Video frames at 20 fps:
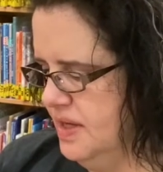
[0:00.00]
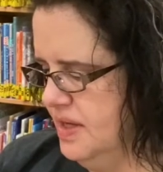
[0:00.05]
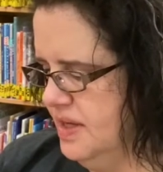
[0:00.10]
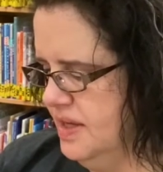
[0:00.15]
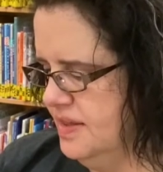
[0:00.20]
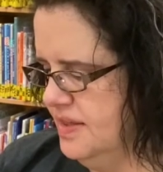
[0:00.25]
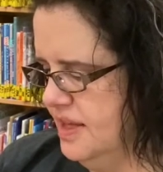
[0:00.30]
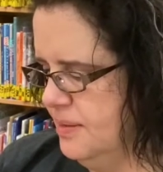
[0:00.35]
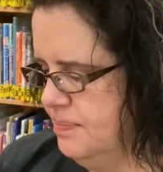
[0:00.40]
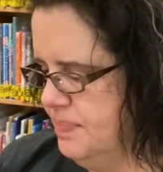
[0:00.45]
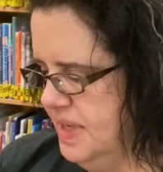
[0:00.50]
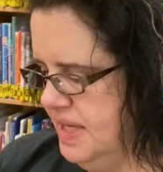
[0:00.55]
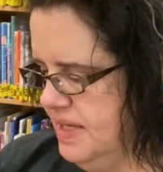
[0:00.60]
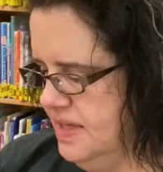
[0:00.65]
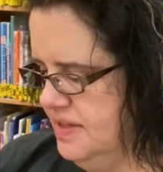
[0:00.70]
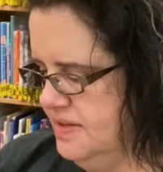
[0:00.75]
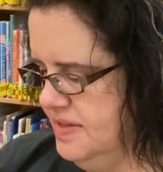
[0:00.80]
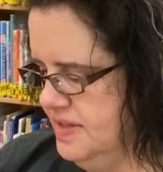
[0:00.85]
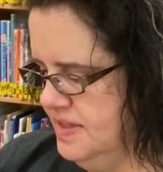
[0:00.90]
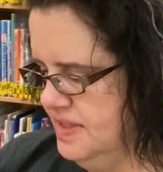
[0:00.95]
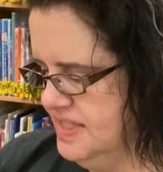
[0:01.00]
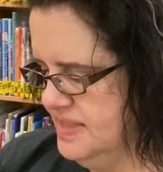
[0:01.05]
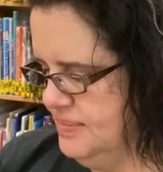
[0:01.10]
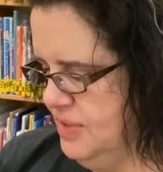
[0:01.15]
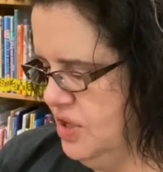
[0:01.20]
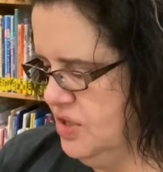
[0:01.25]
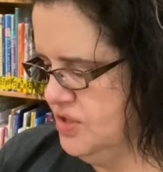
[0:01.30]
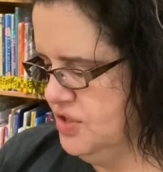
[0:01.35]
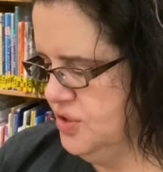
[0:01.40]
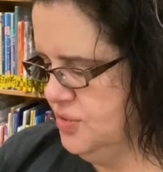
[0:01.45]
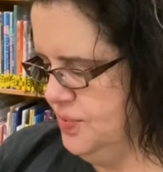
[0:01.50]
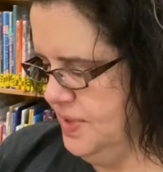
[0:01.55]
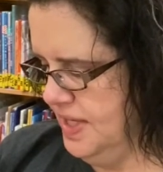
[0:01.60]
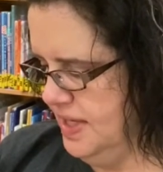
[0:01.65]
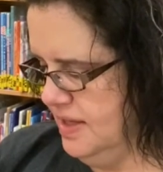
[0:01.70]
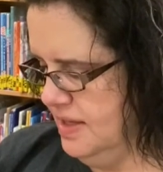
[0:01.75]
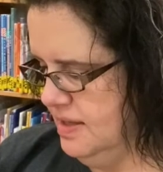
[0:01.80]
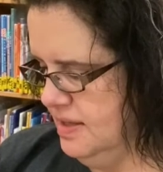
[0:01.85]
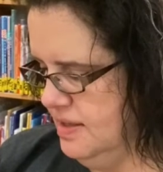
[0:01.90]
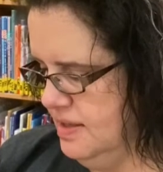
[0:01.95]
They bathed in a small
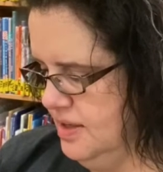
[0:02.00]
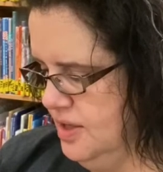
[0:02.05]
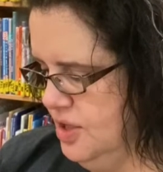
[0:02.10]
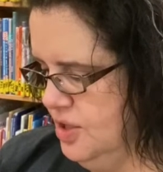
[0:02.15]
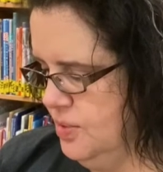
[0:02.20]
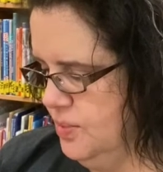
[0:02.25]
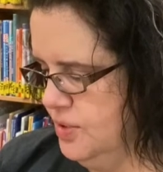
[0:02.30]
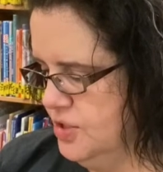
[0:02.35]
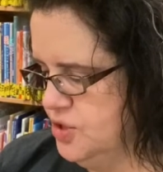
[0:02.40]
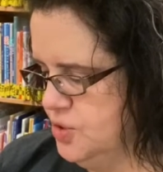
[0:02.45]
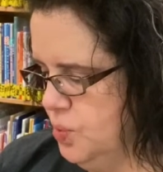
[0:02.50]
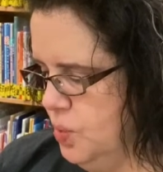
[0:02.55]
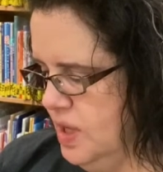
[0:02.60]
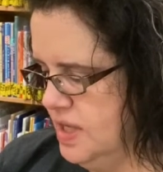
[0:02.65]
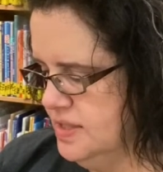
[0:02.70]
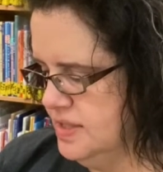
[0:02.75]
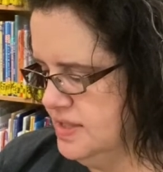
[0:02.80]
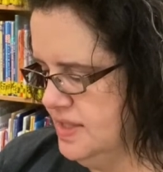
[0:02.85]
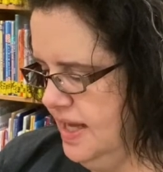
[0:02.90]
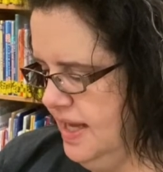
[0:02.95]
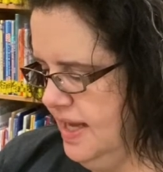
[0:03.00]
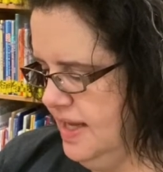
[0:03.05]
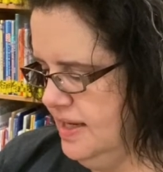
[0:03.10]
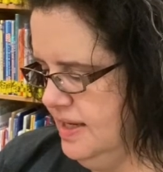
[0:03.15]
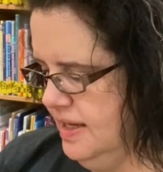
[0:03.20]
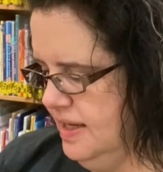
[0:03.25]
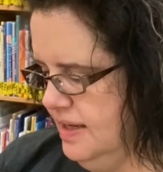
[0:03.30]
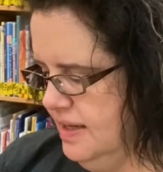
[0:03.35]
tureen, which once had